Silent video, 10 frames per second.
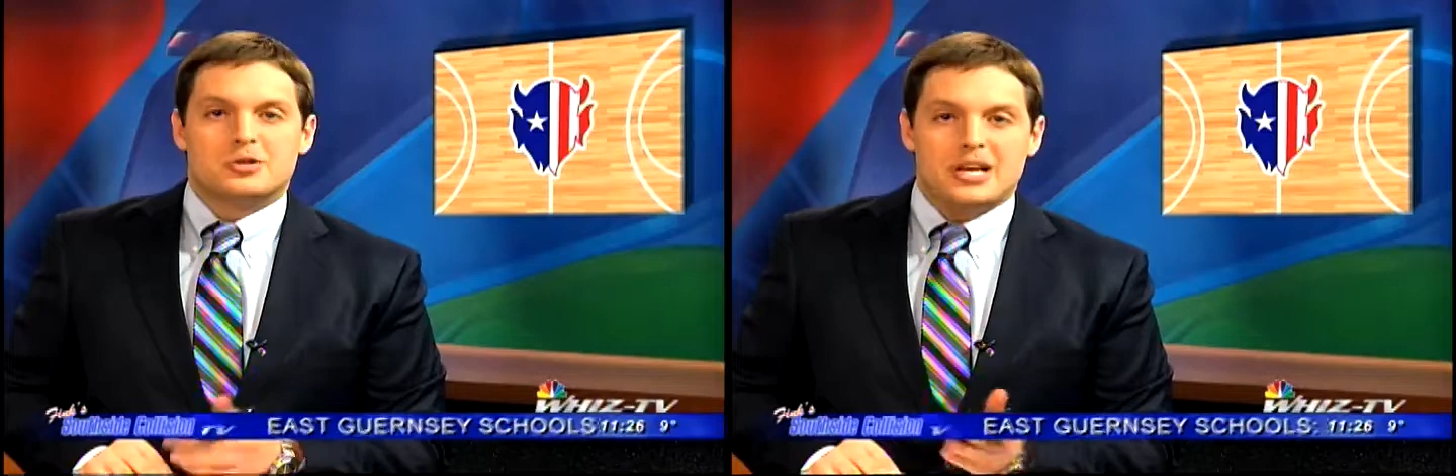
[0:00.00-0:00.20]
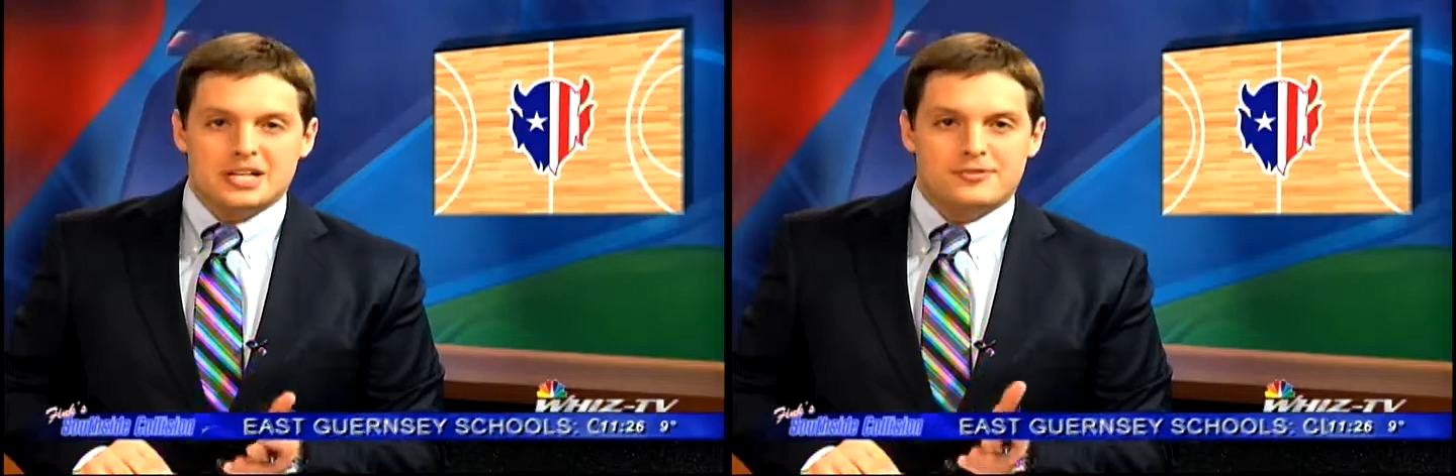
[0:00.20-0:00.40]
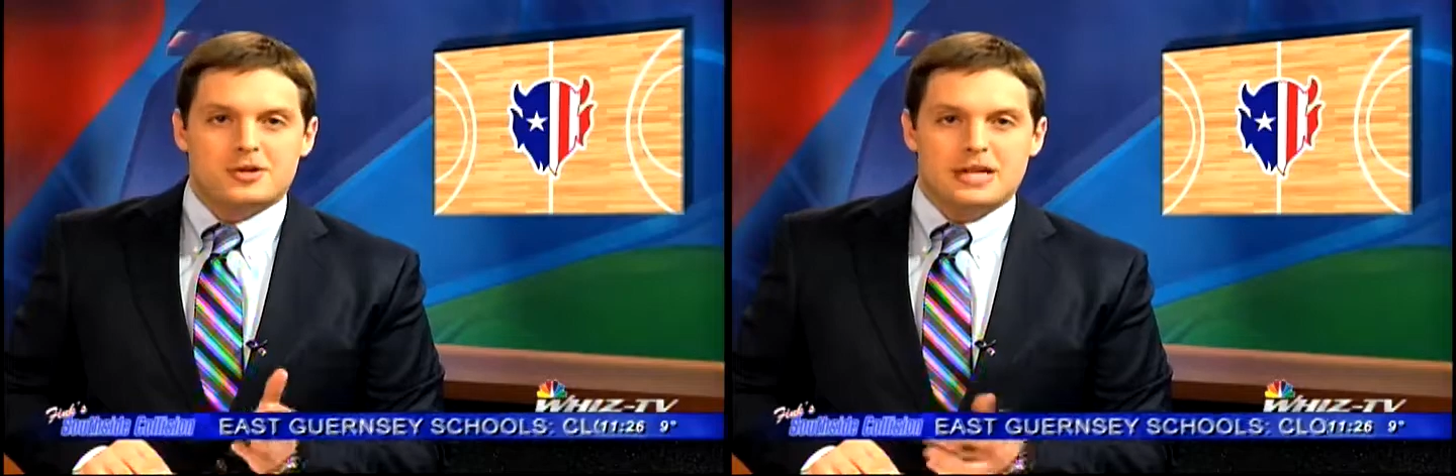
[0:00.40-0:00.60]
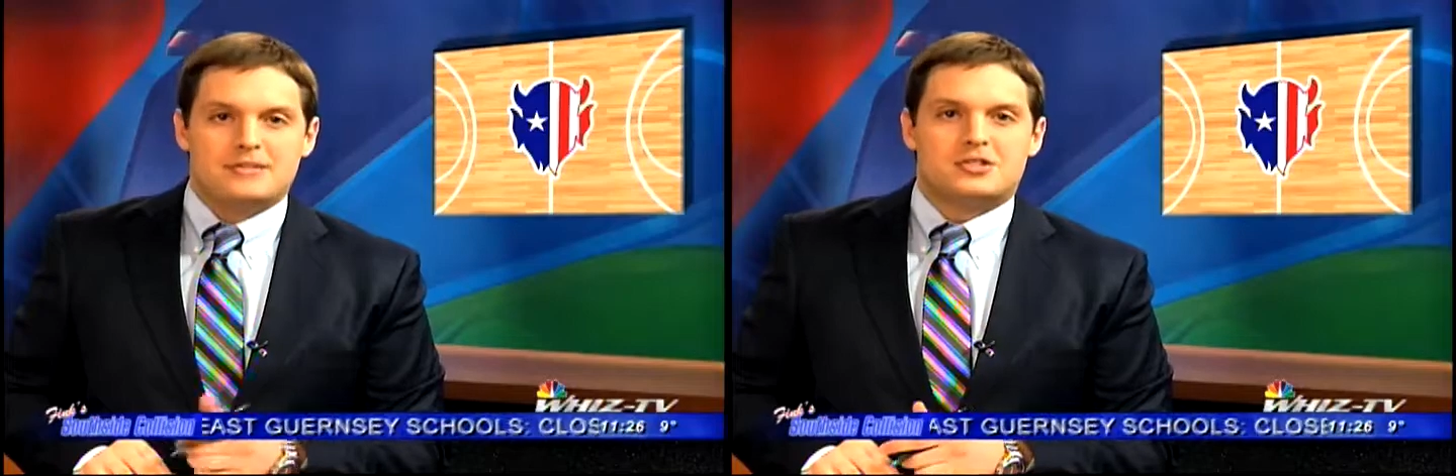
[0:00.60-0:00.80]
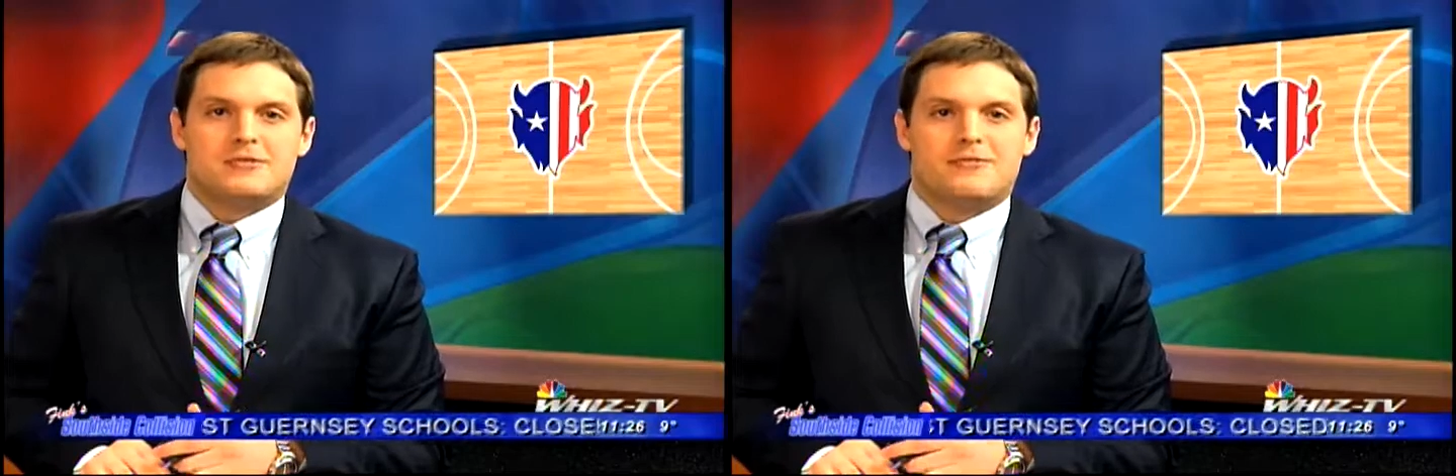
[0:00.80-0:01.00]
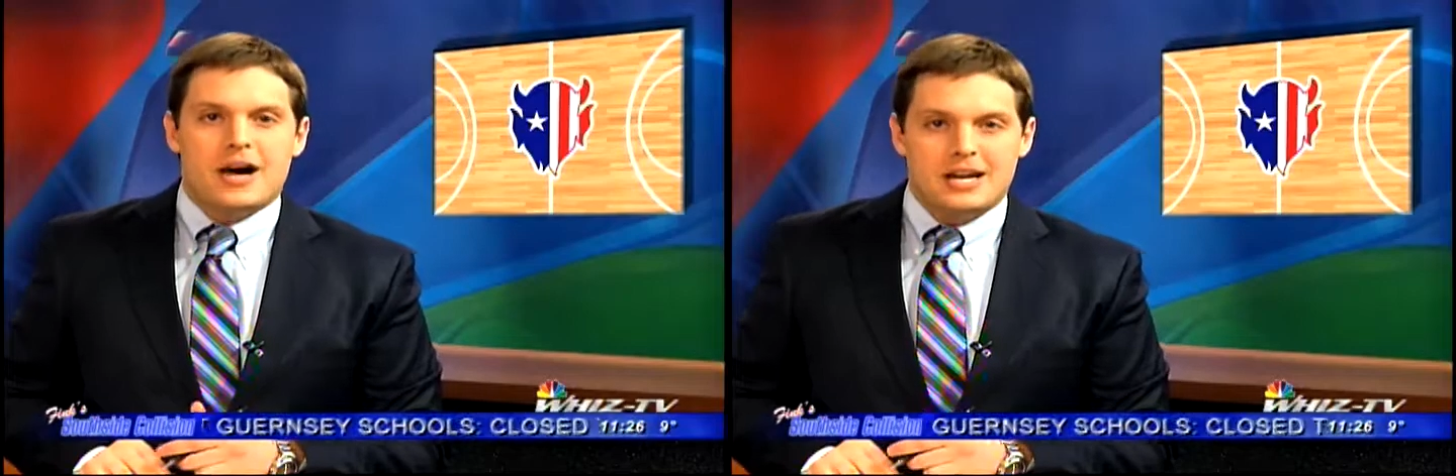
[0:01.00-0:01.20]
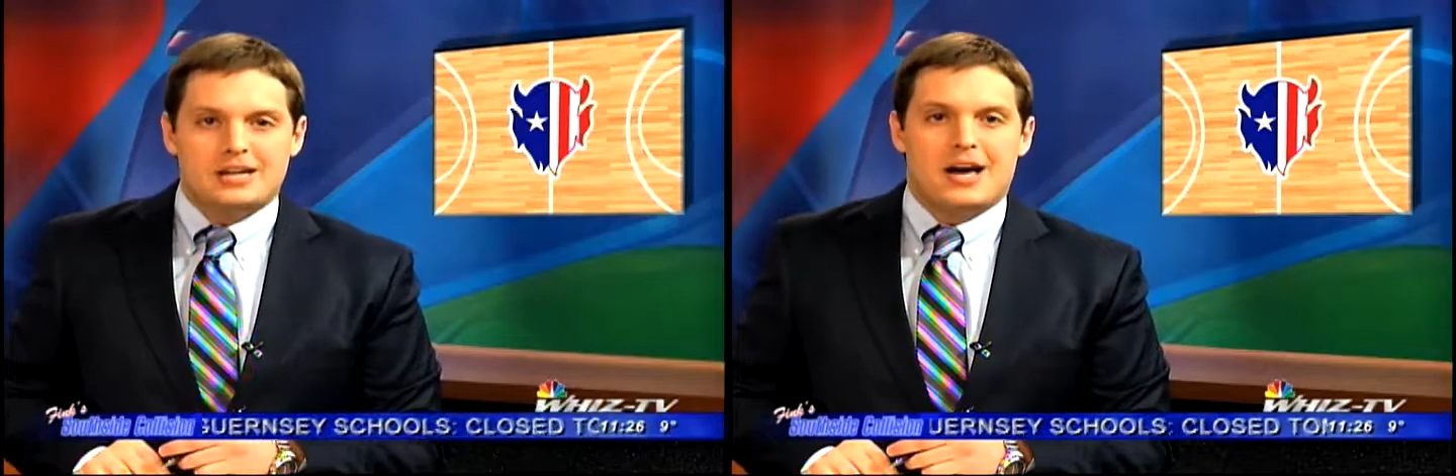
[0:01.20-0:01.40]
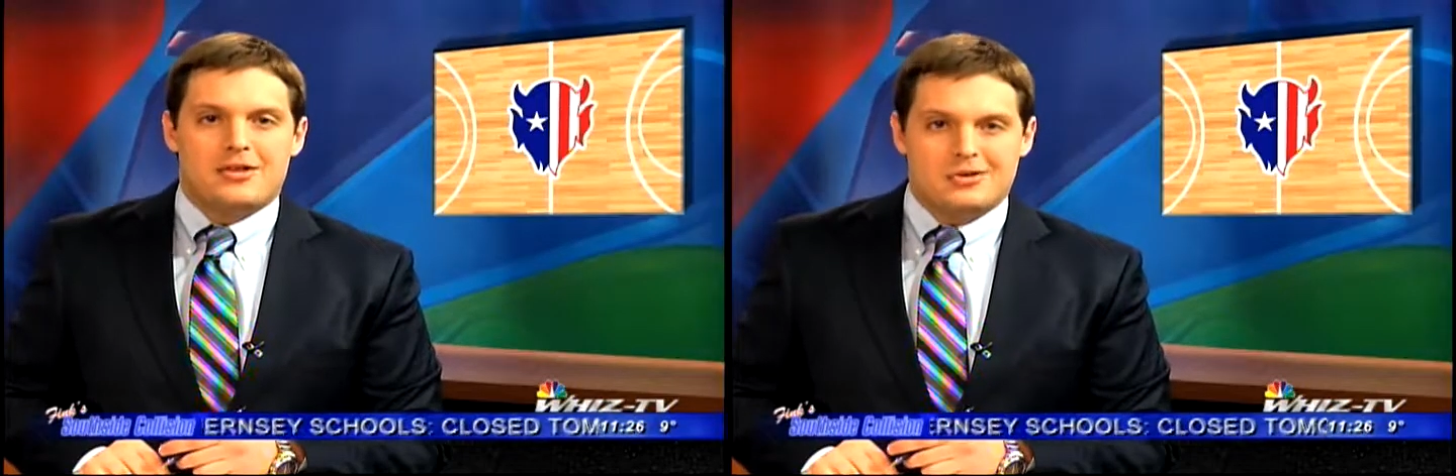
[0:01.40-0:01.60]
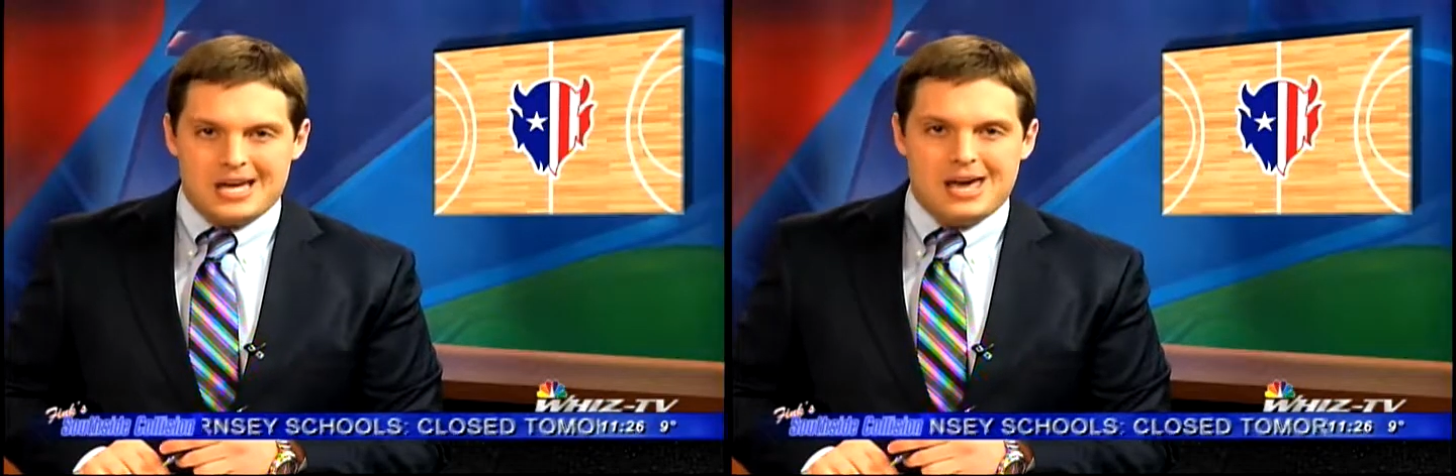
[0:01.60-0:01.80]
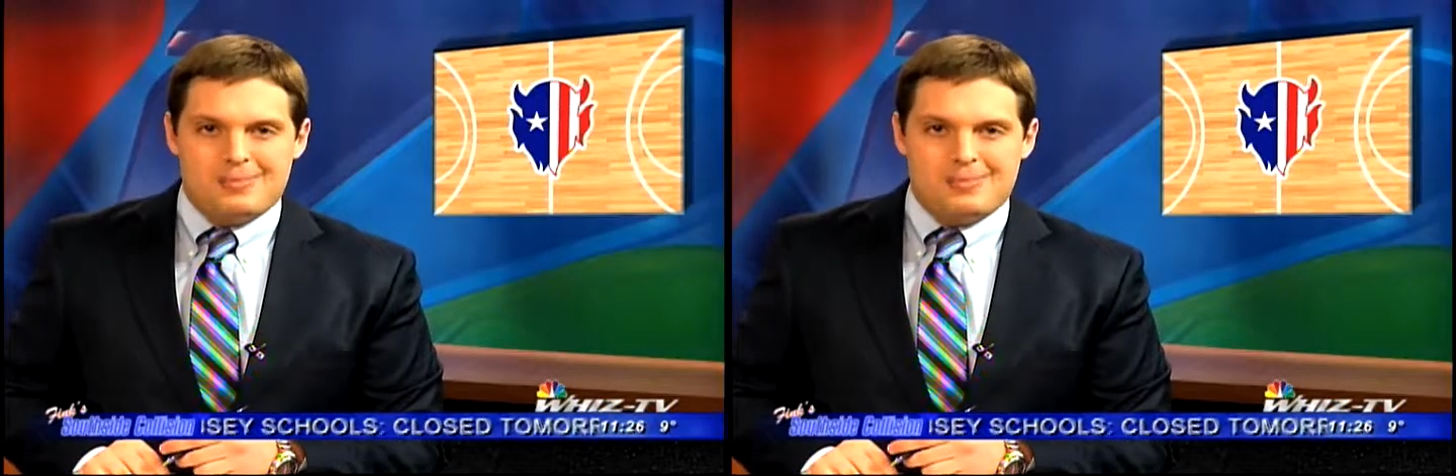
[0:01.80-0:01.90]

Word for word: Zanesville lives to fight another day,